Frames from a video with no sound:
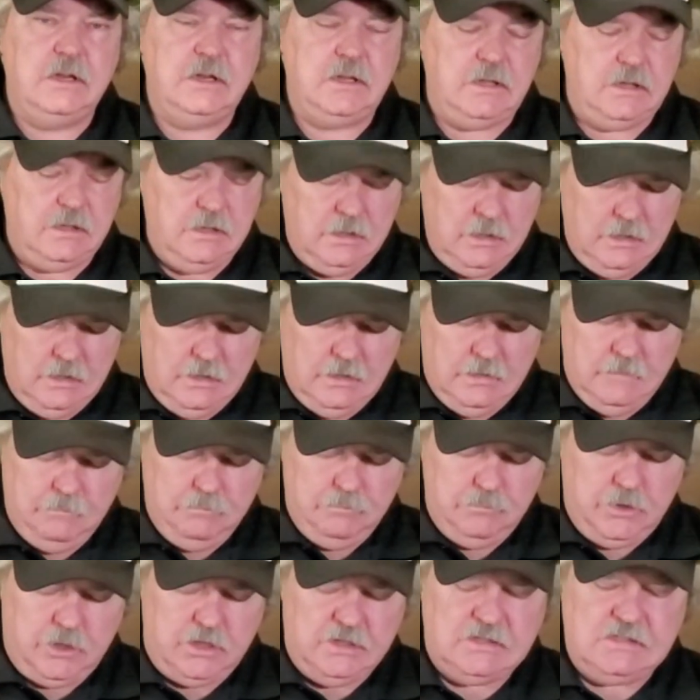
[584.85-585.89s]
small
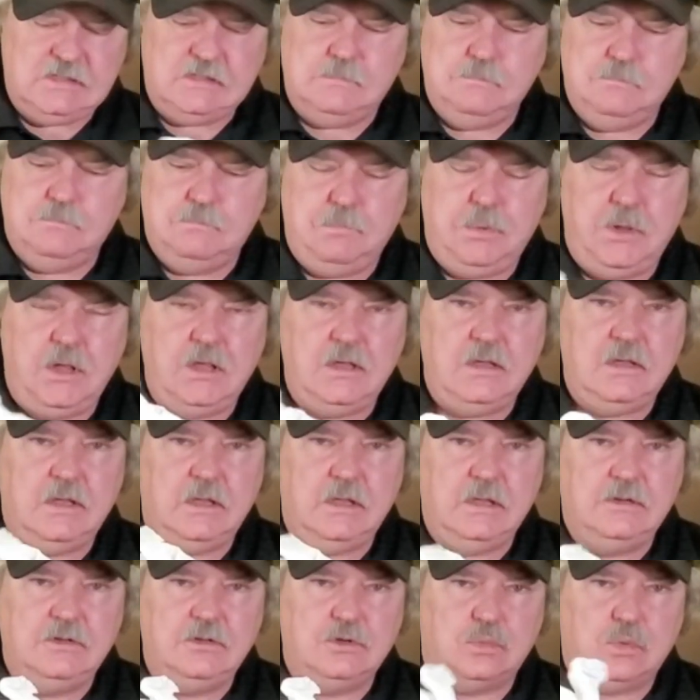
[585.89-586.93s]
enclosures so they have a
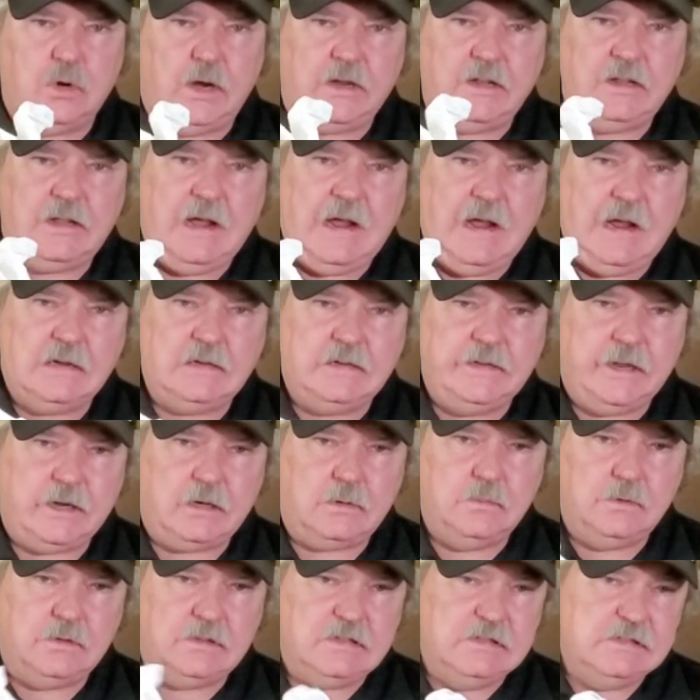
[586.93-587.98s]
place to go to
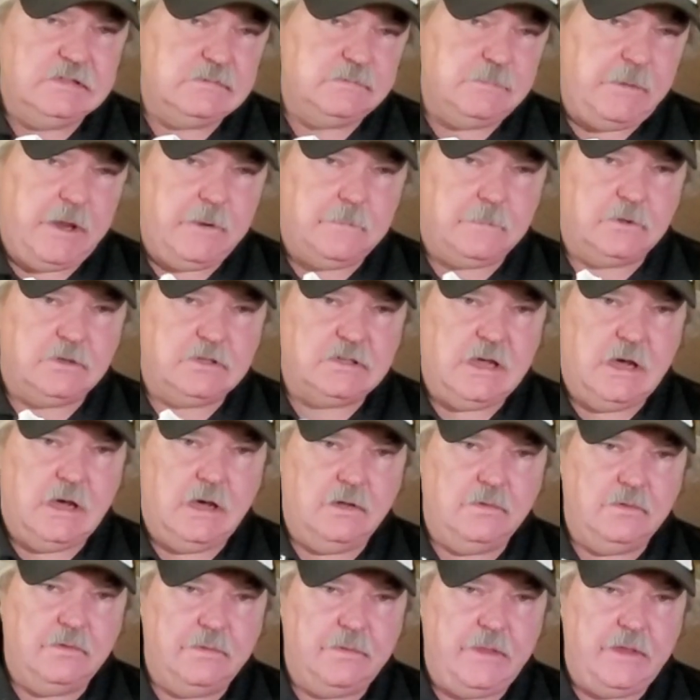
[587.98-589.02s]
always get
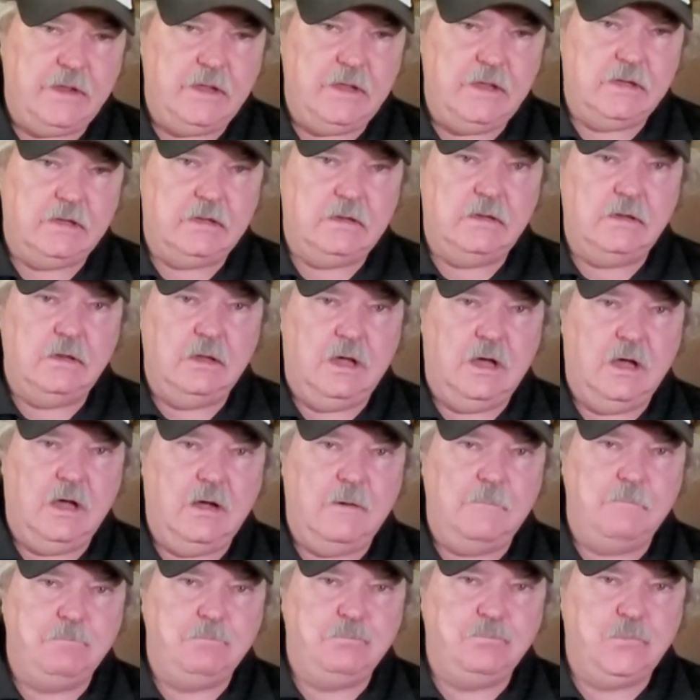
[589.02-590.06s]
hydrated. For
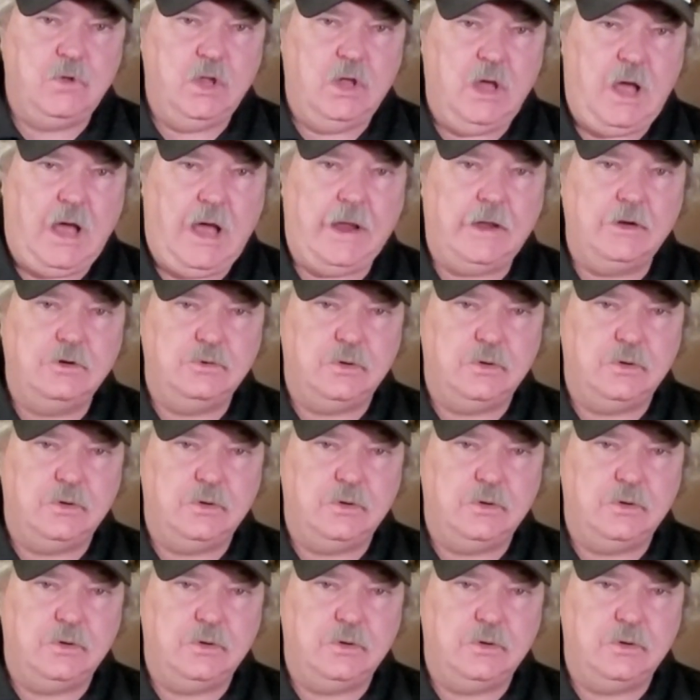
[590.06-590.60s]
adults, we